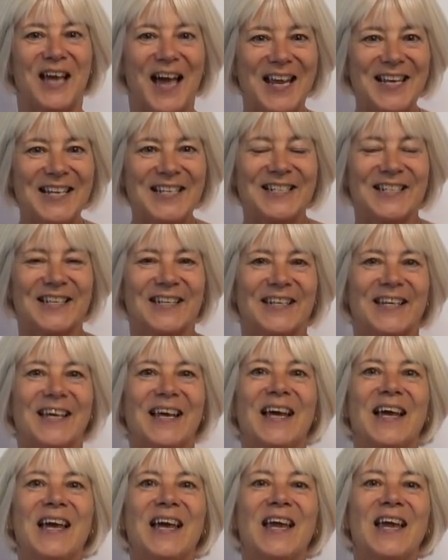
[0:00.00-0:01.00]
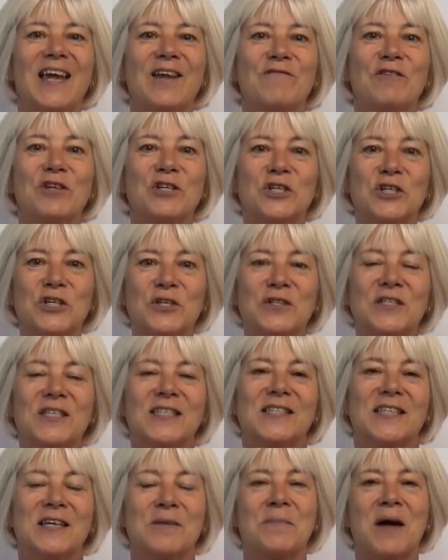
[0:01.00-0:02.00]
engine, it reduces
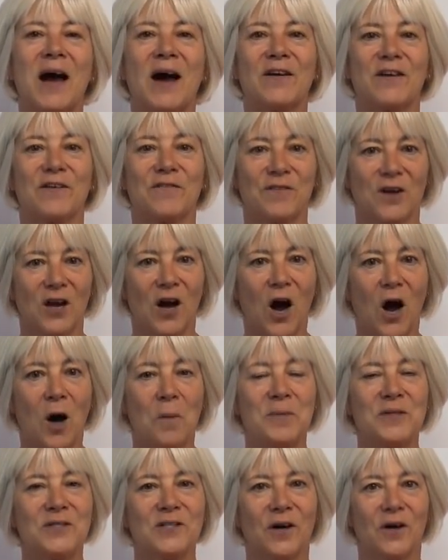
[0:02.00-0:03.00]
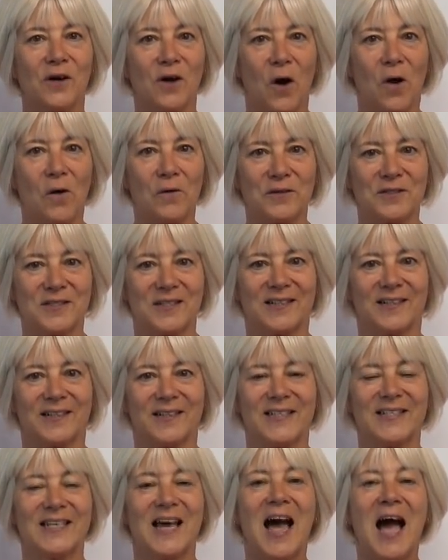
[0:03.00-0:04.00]
the amount of carbon
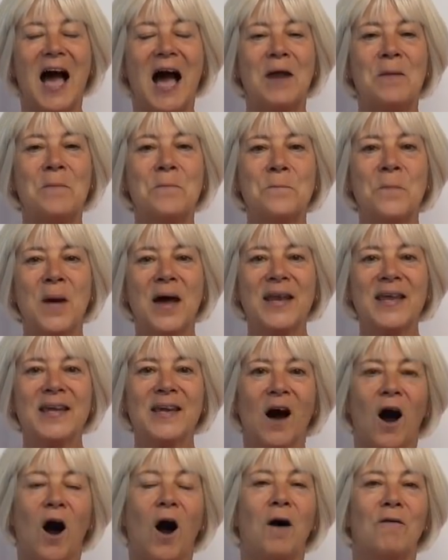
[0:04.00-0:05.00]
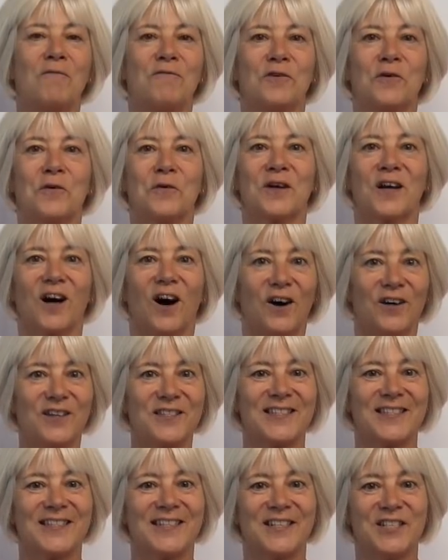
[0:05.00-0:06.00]
dioxide and many harmful
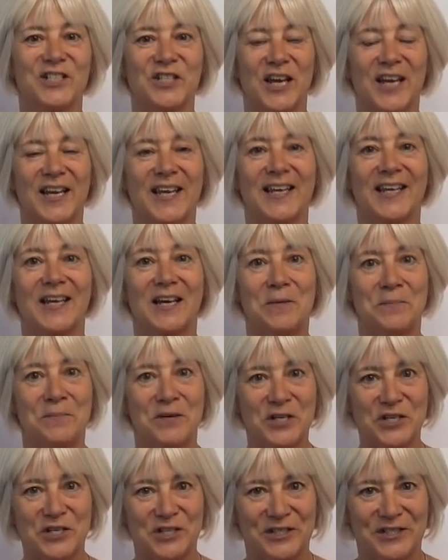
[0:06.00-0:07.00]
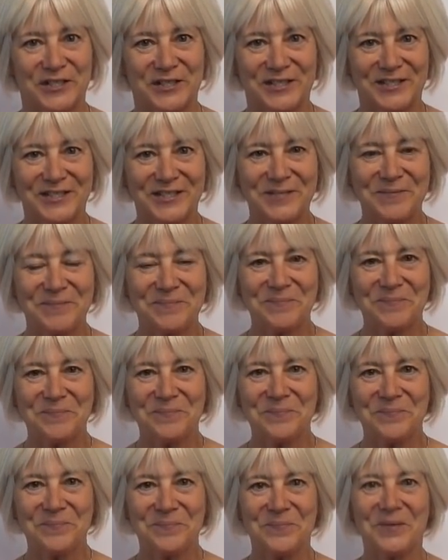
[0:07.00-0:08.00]
carcinogenic emissions.
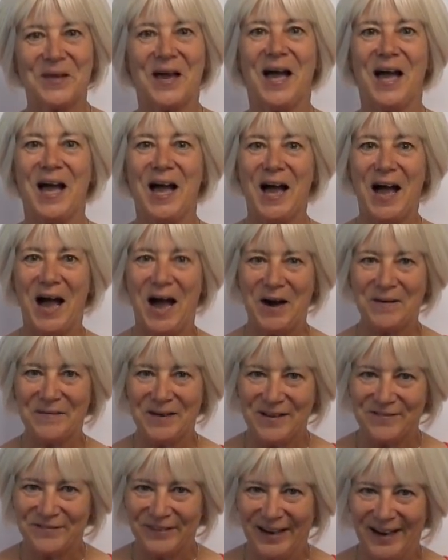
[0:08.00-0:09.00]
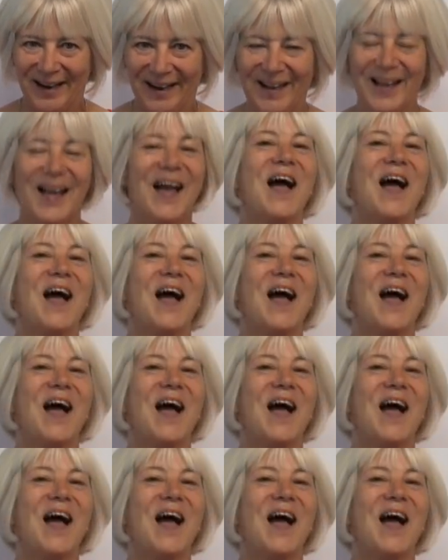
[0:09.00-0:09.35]
However,